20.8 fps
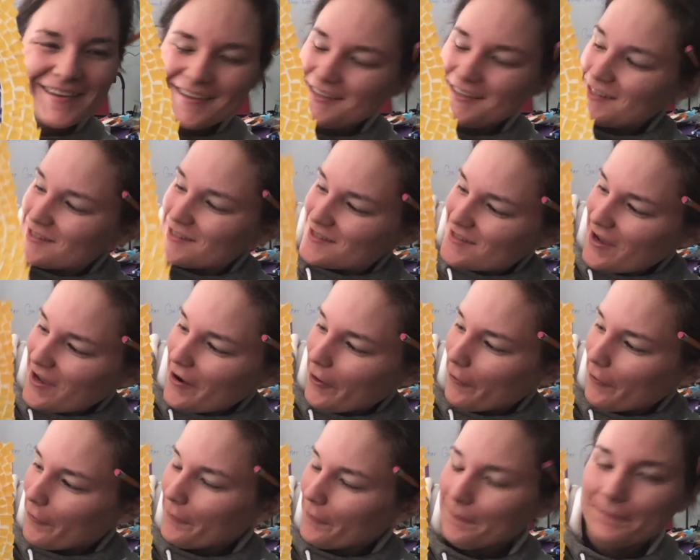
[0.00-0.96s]

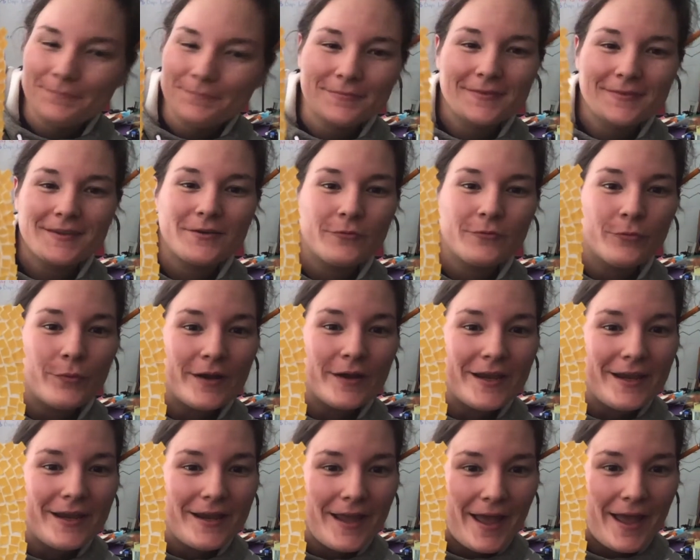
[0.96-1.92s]
So
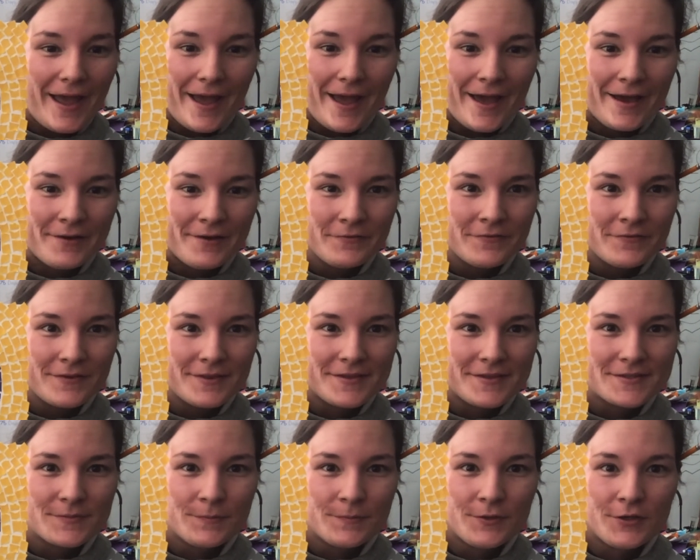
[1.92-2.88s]
we have this
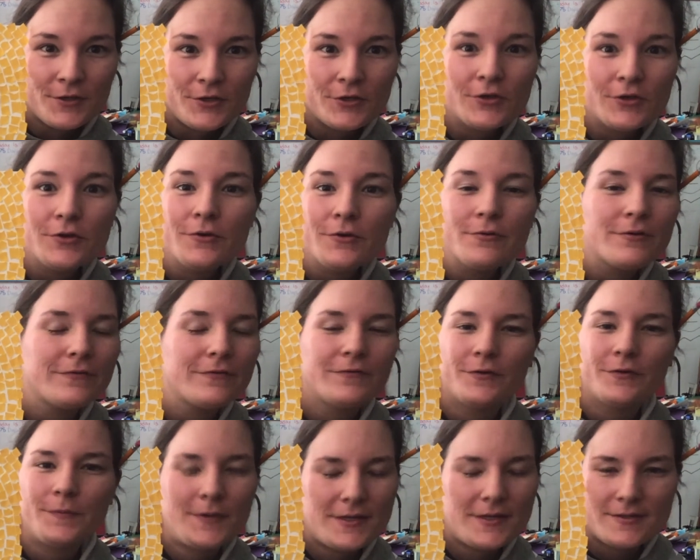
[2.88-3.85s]
beautiful
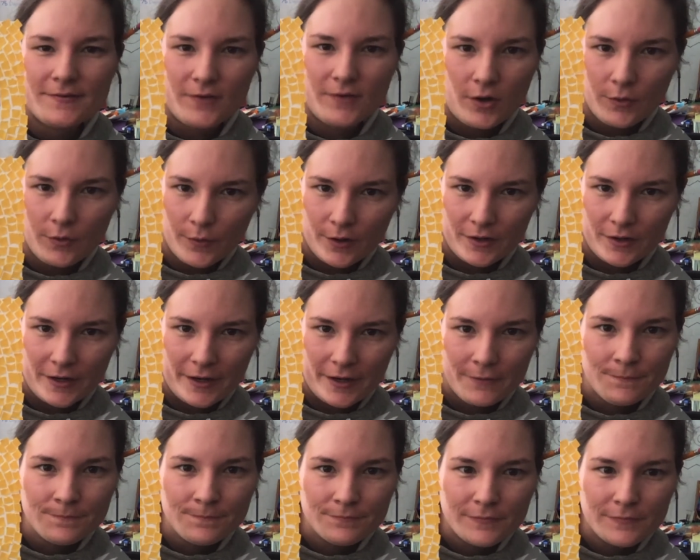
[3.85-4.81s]
piece of artwork now.
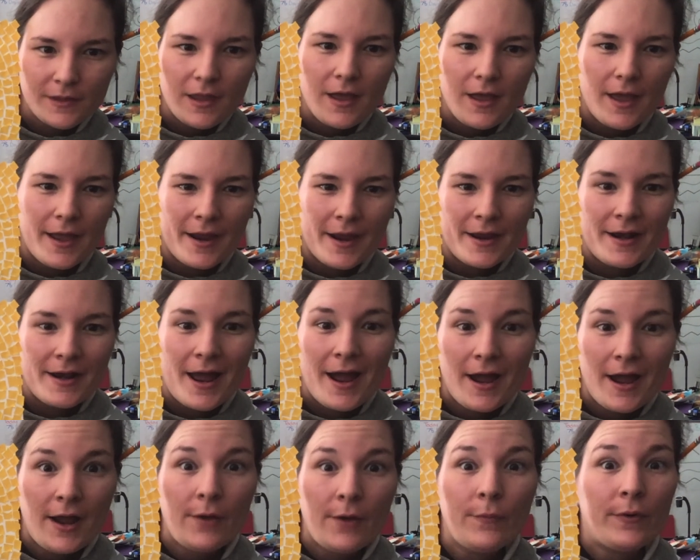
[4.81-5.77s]
And
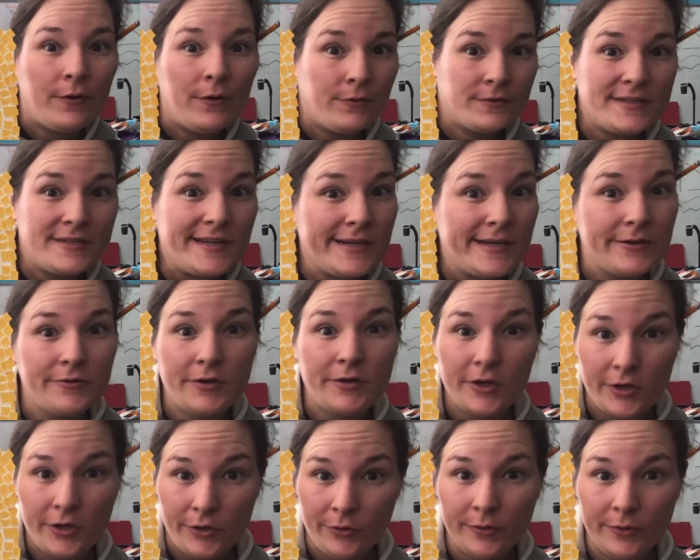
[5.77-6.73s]
I will tell
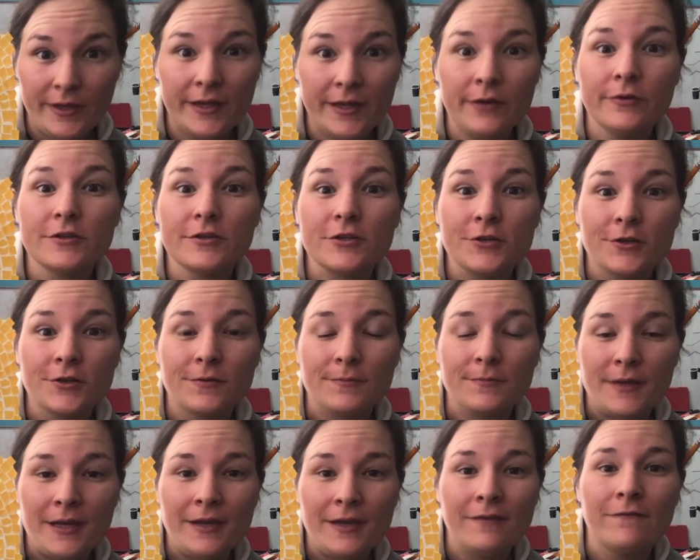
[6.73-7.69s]
you, it took
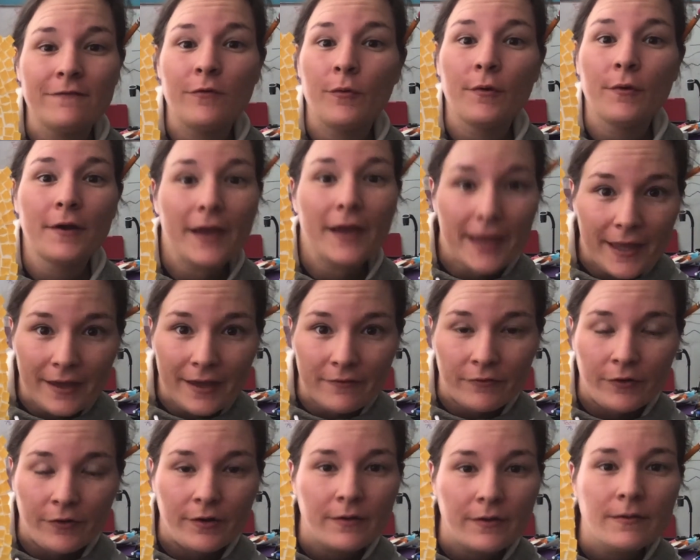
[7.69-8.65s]
me
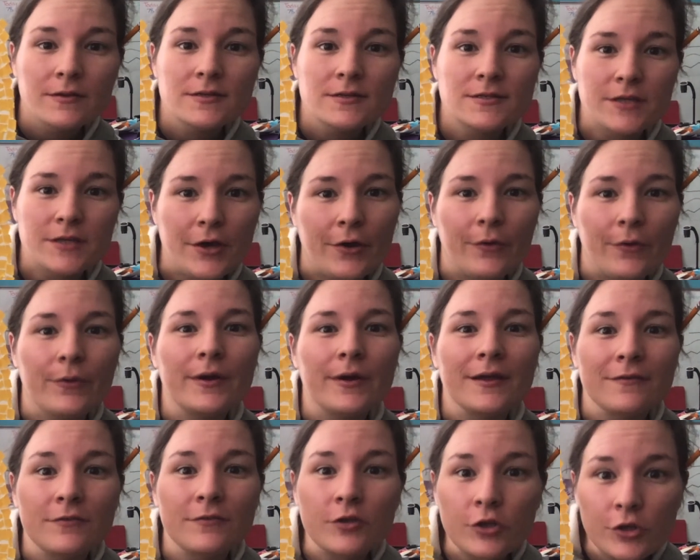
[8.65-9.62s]
forever. So
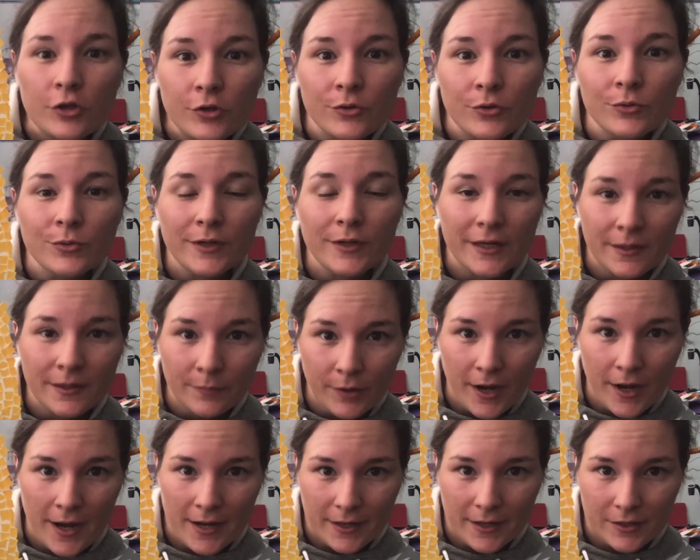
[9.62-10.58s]
if you need a
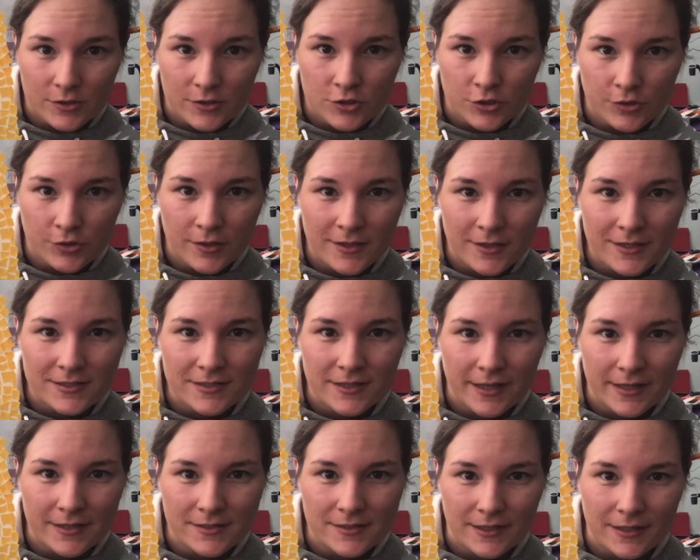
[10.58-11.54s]
break during this
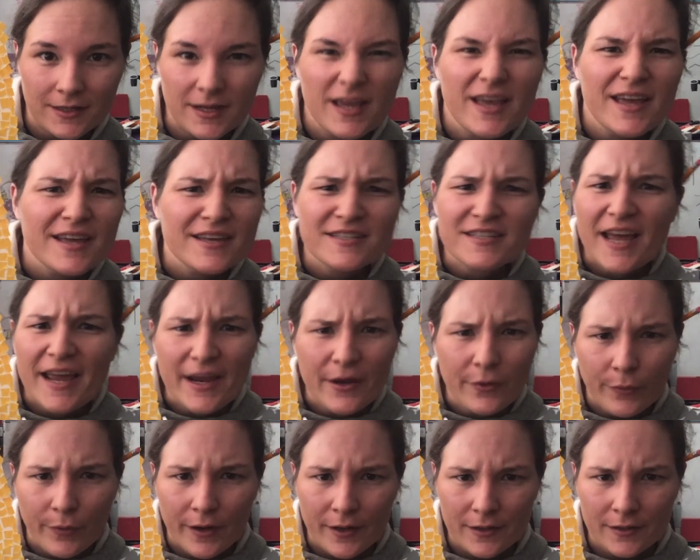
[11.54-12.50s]
lesson, take
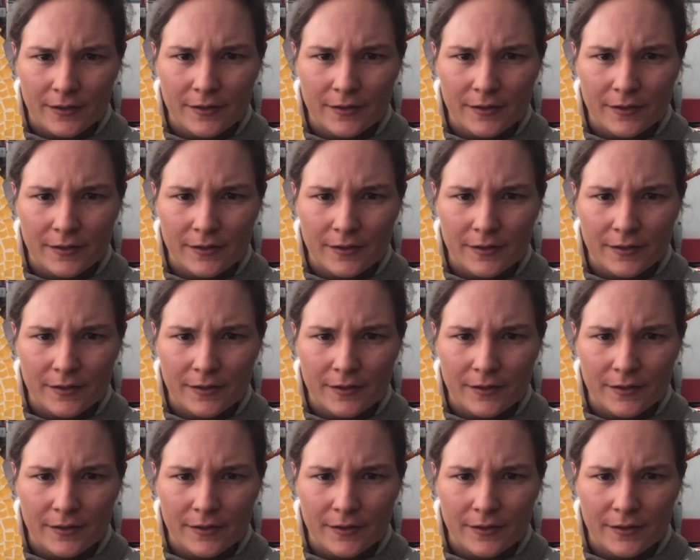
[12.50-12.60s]
one